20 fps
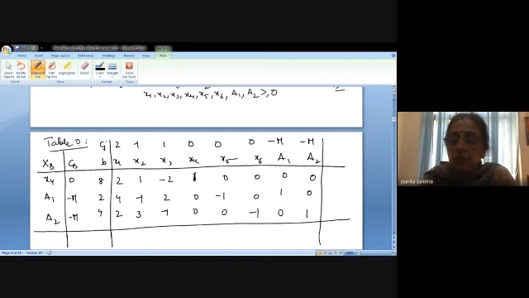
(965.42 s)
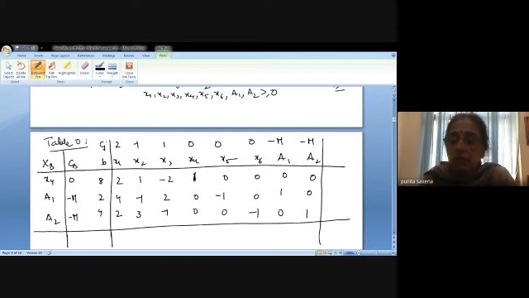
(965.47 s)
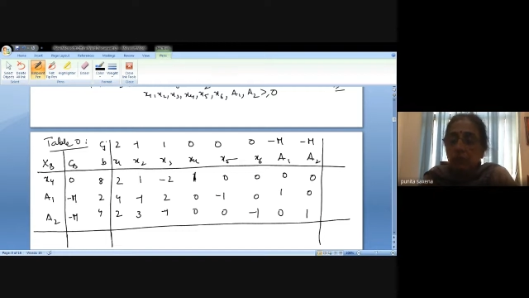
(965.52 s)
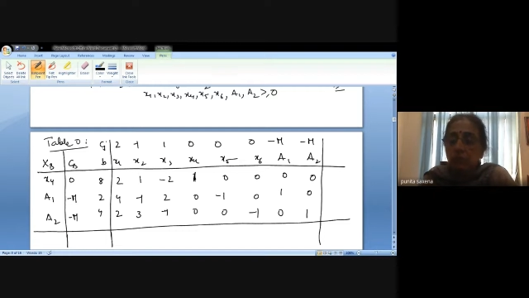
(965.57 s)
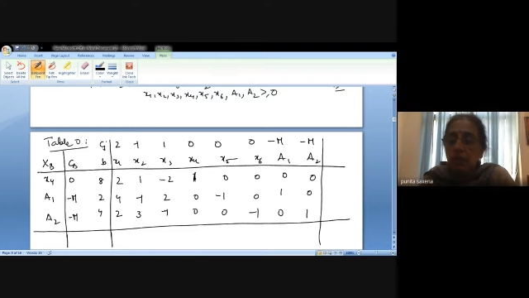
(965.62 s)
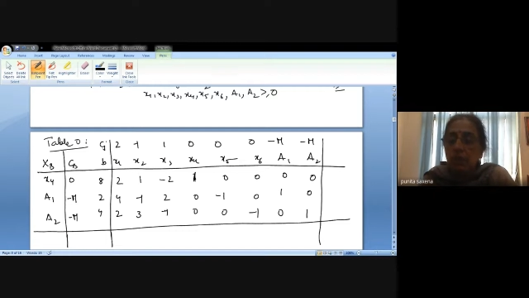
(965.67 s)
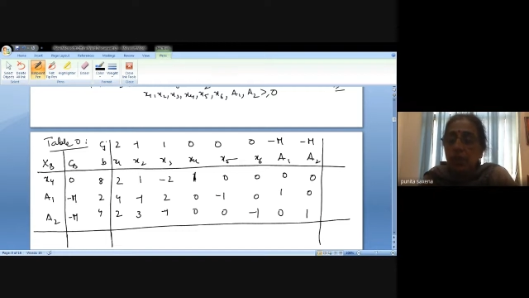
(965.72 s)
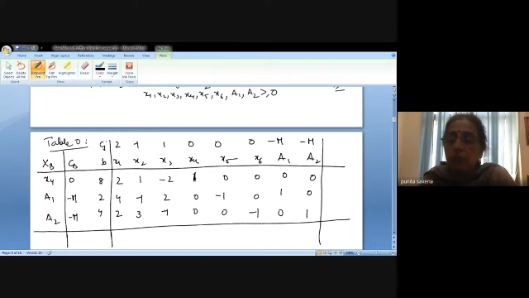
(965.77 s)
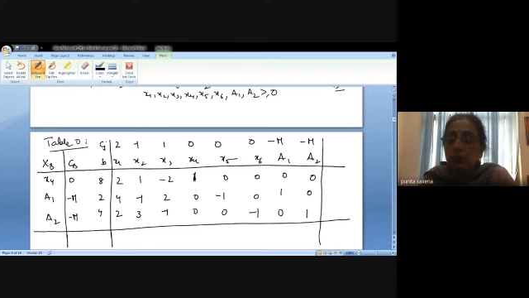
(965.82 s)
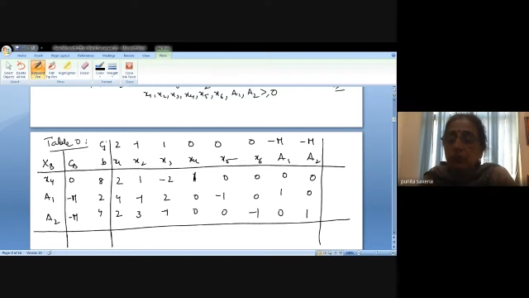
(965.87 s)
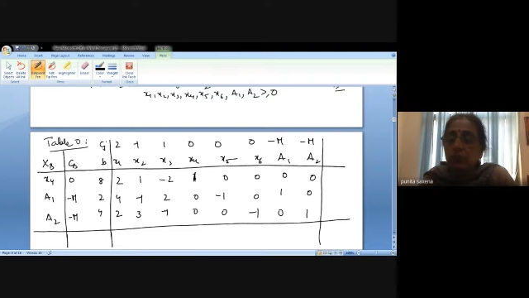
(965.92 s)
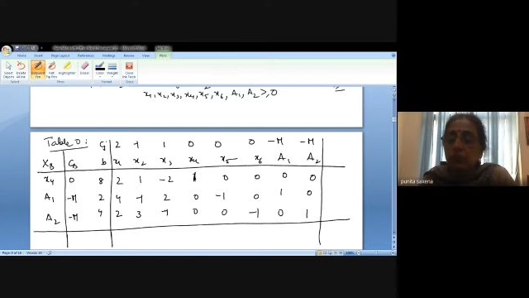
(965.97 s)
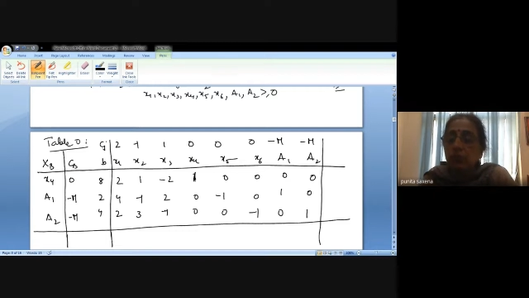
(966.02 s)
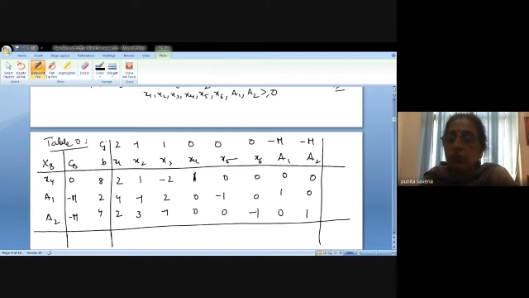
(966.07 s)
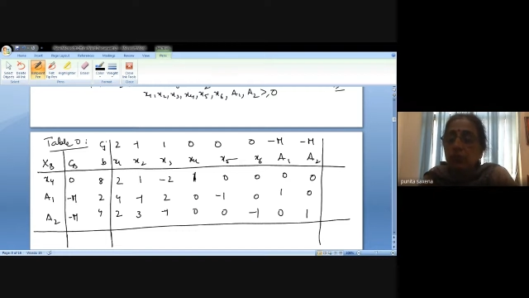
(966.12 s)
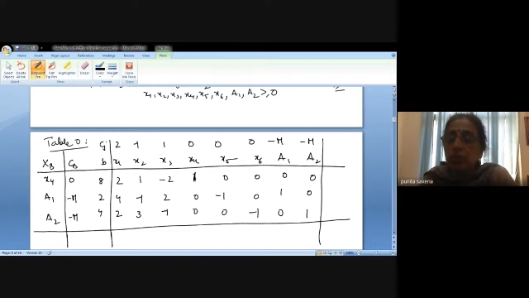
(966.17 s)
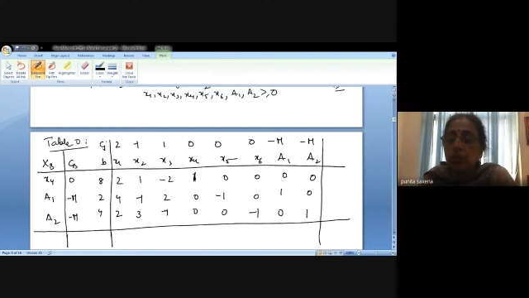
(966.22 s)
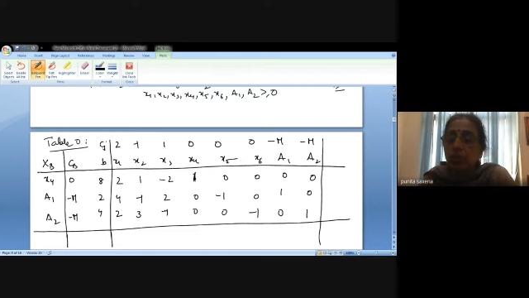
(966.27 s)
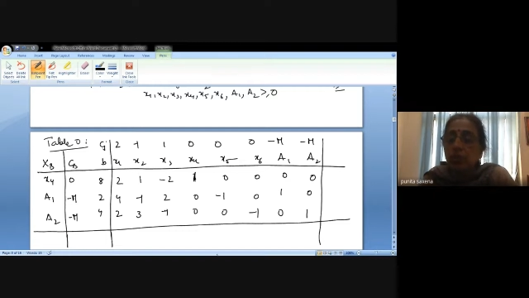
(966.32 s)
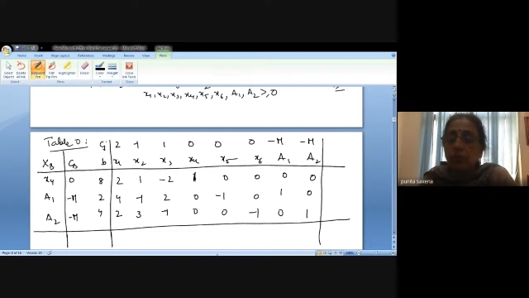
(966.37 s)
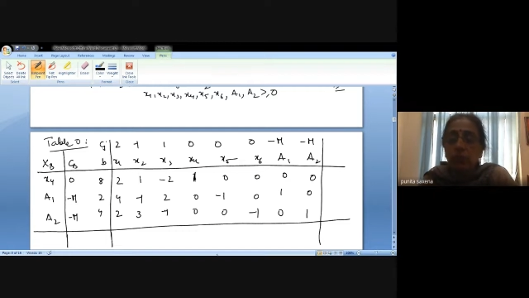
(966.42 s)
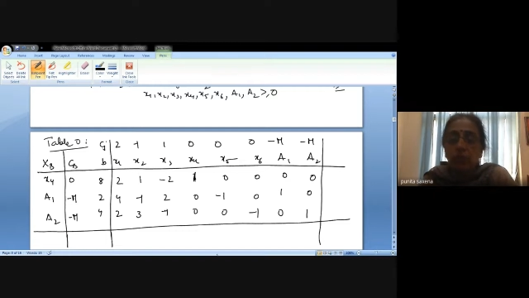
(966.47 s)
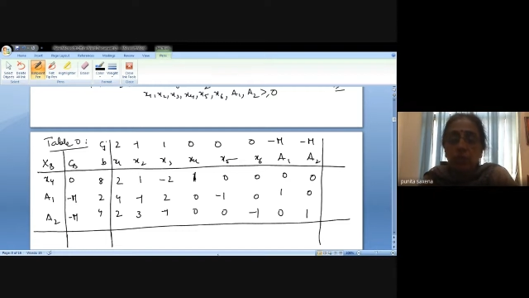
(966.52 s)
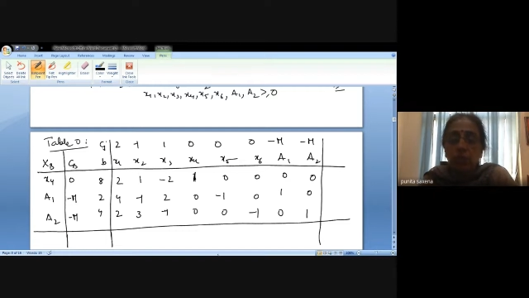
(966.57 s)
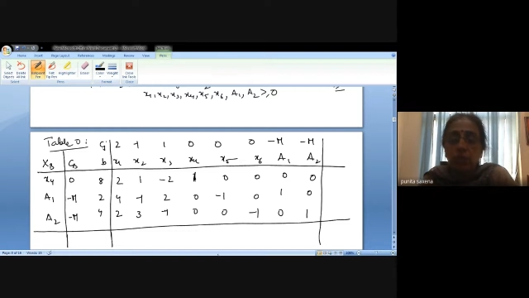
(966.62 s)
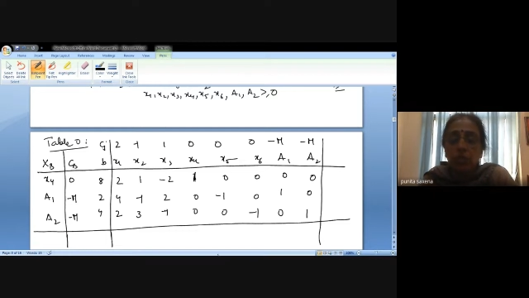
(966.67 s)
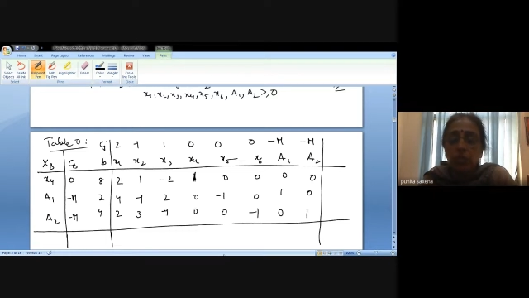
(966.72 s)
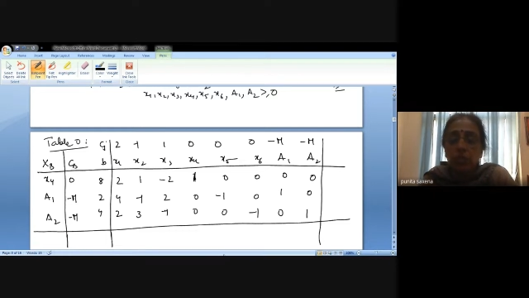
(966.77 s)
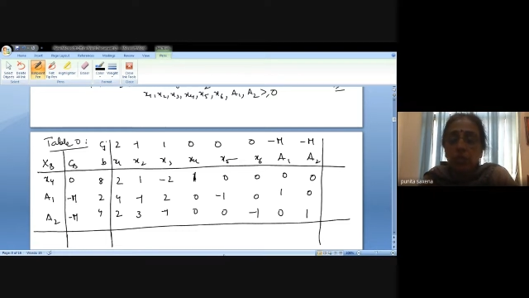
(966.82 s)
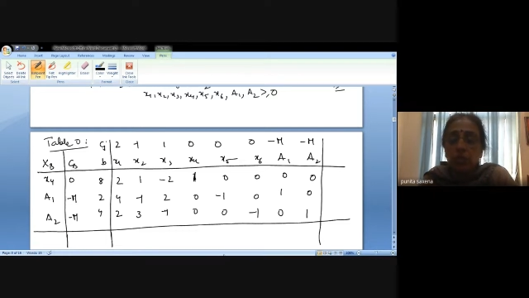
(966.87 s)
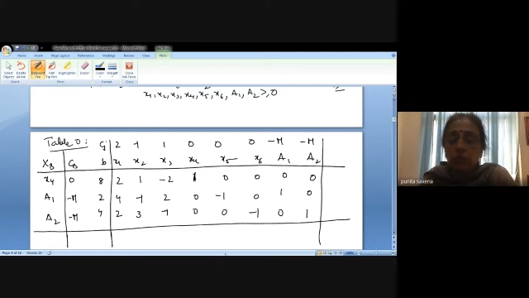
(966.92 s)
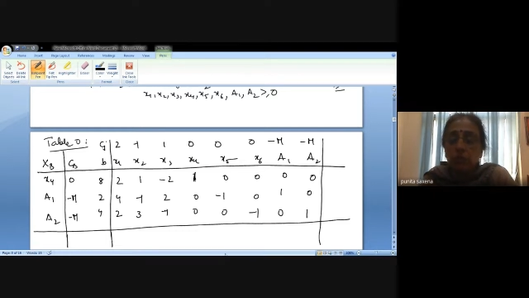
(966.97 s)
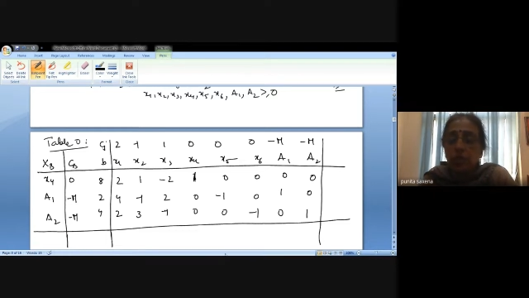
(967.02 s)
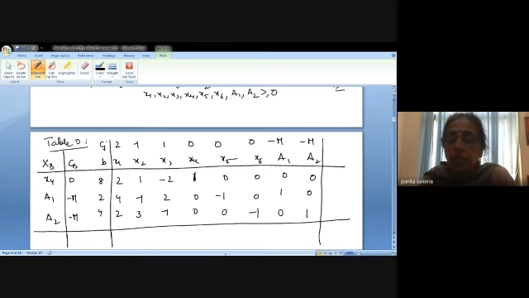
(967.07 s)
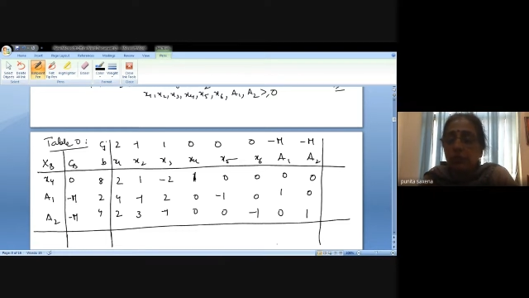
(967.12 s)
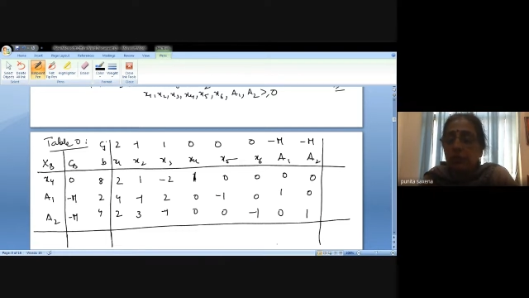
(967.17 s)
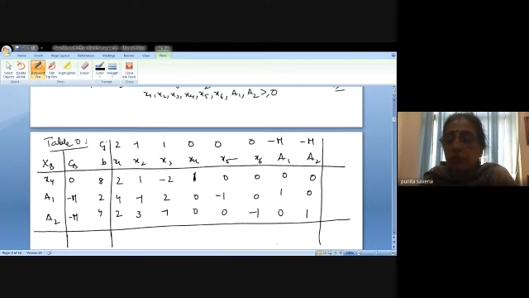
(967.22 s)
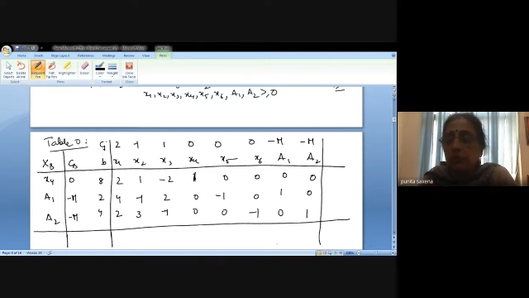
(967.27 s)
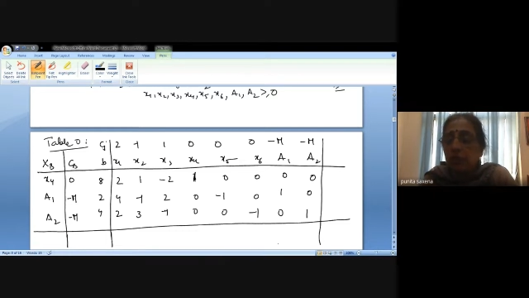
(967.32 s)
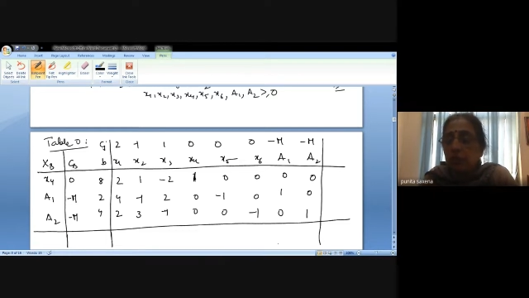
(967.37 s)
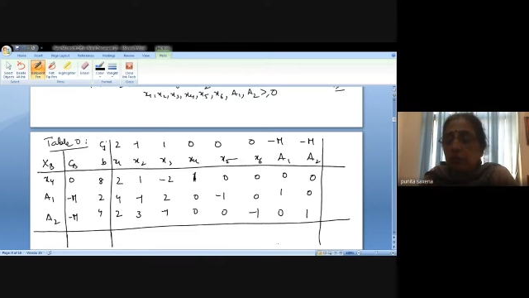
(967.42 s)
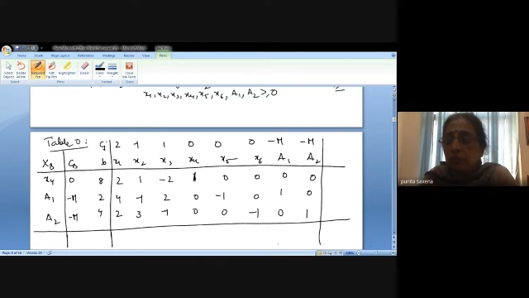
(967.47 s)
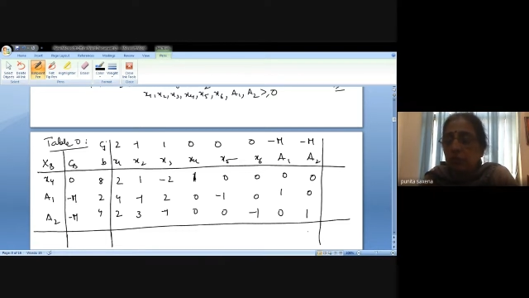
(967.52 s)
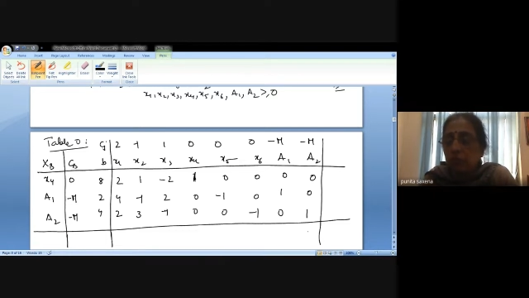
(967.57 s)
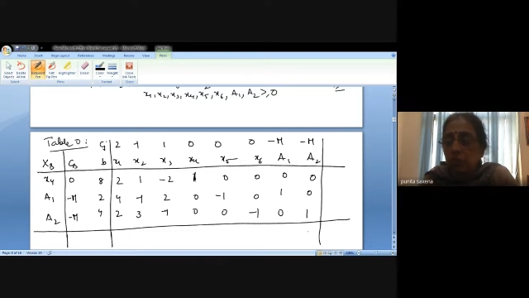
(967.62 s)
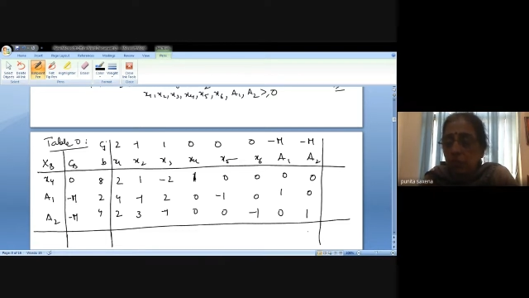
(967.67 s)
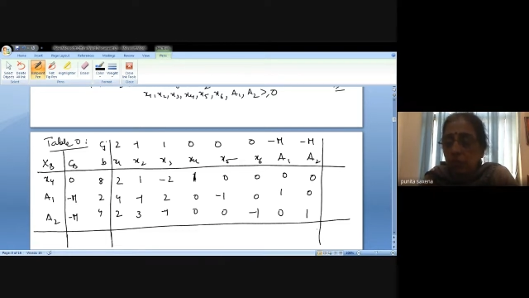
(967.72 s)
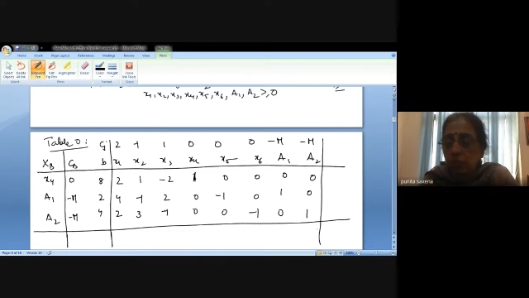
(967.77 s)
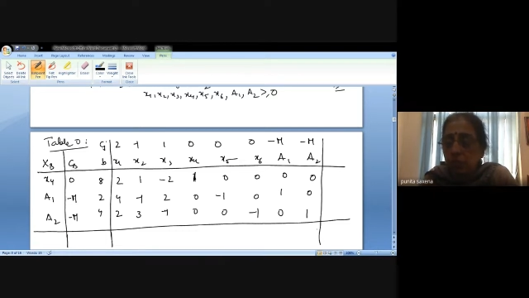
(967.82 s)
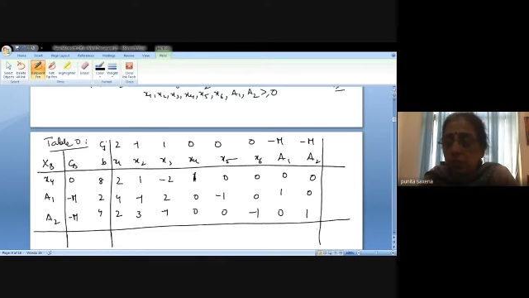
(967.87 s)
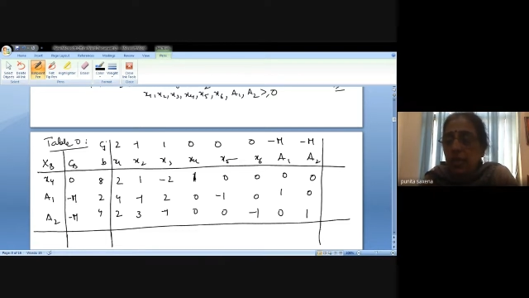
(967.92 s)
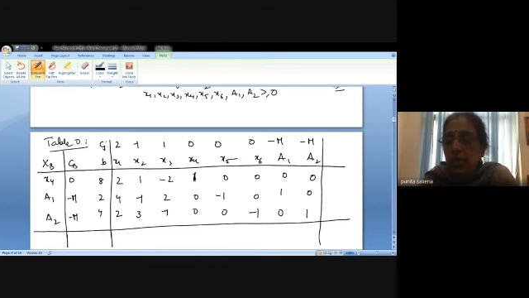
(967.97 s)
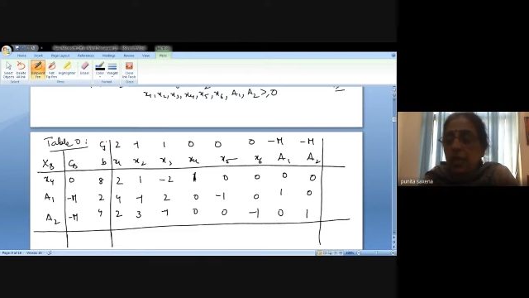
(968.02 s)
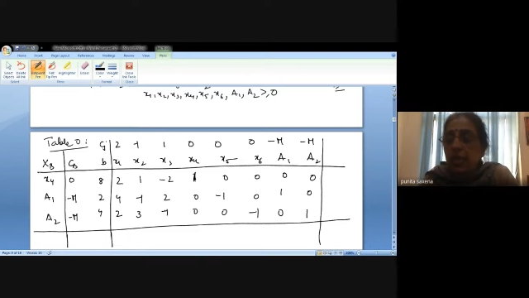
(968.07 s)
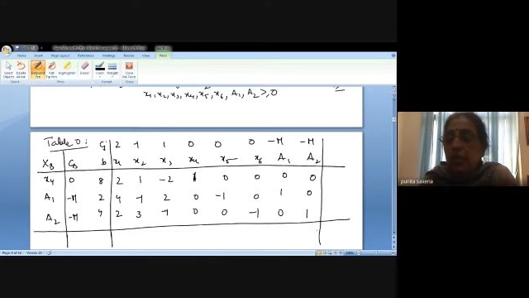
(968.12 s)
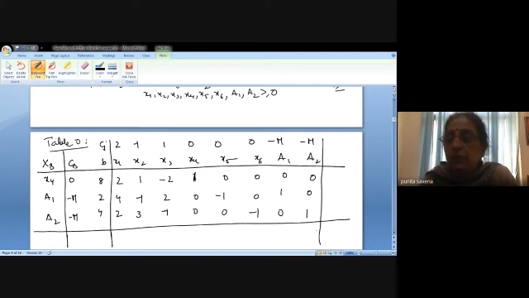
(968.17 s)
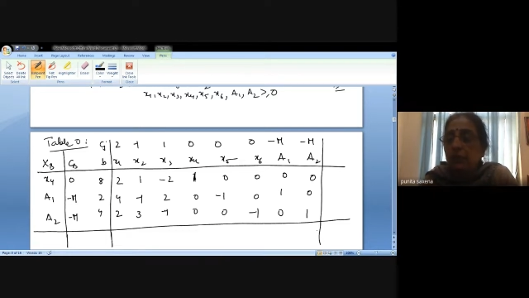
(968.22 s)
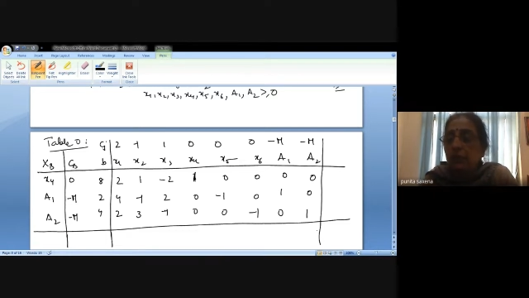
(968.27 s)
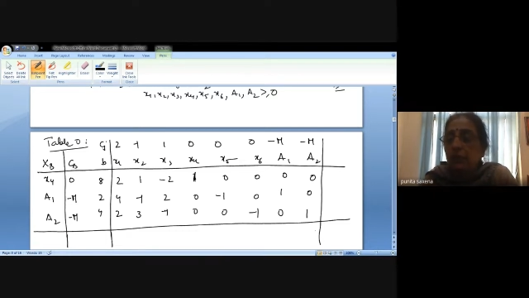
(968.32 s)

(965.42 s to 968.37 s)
We have to do the computations, we have to compute z,